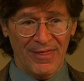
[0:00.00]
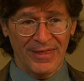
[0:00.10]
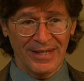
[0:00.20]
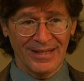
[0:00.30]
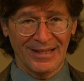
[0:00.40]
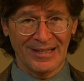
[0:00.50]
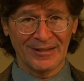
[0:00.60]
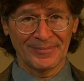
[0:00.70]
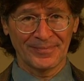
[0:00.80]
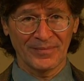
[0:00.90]
the
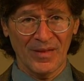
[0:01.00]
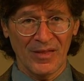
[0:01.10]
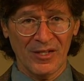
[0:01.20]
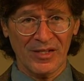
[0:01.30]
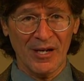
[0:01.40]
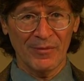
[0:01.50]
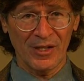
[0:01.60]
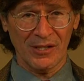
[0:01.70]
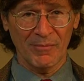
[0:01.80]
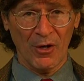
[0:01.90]
um, the
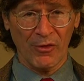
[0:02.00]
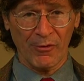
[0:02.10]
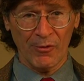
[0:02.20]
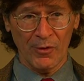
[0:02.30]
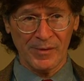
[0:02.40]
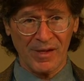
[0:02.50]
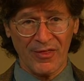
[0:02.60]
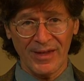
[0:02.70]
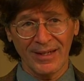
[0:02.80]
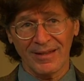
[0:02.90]
subjects in both groups
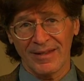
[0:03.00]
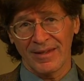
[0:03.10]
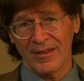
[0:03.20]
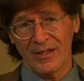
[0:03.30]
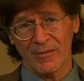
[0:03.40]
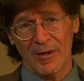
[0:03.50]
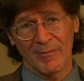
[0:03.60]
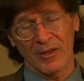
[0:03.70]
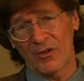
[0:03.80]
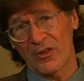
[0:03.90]
think that the
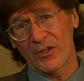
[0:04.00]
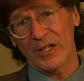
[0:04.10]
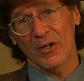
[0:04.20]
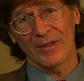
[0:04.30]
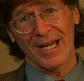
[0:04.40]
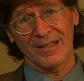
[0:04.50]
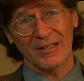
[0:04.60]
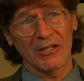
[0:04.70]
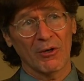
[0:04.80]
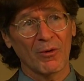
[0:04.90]
experiment, they're, they're told
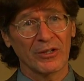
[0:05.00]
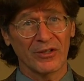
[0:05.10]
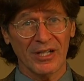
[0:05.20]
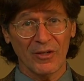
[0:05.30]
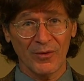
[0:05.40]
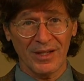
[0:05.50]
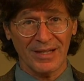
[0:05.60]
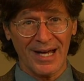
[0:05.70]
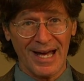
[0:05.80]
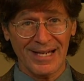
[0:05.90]
actually, or when you're done with the
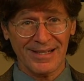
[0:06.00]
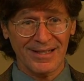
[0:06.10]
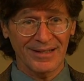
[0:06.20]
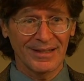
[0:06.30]
task,